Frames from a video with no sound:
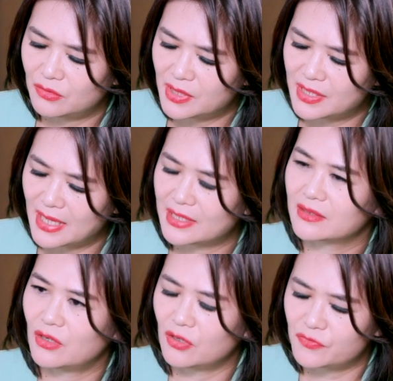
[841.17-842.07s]
with that
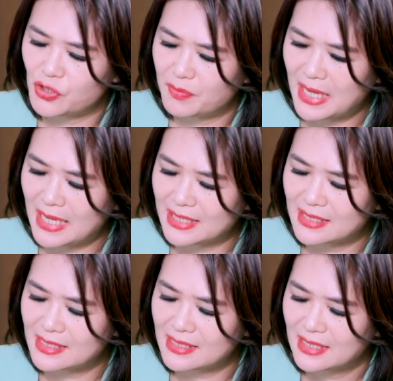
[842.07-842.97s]
of
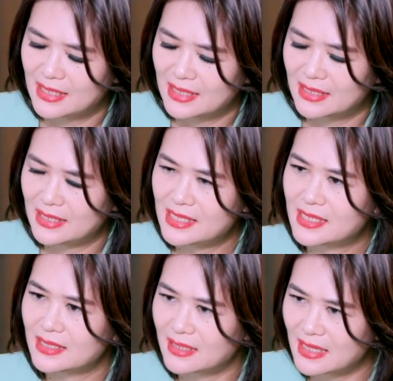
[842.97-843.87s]
Japan's? Is
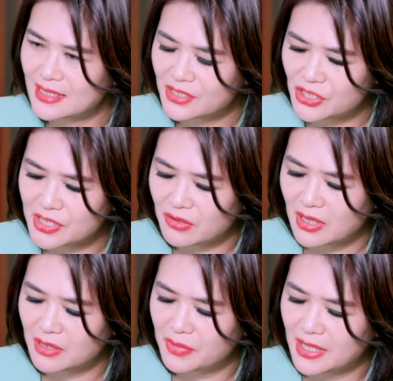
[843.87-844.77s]
it, as Shinzo
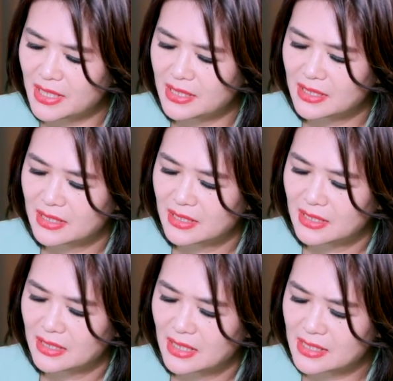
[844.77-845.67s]
Abe
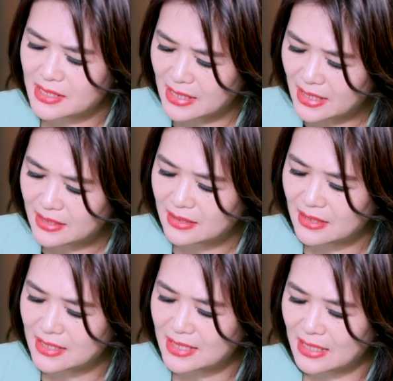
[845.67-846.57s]
has said,
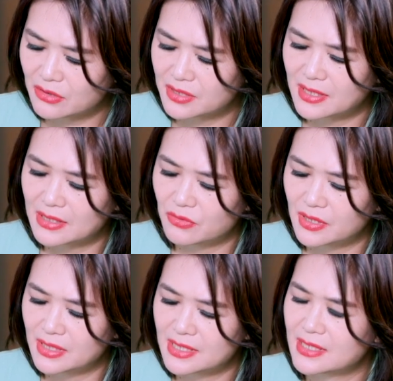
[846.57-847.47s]
an attack on
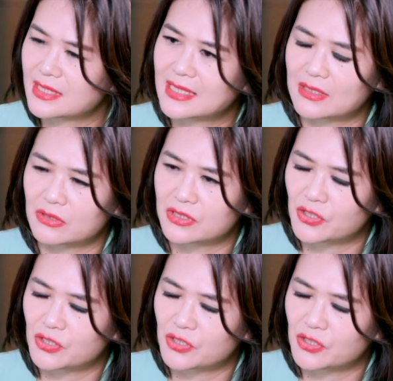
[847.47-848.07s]
Taiwan is an attack on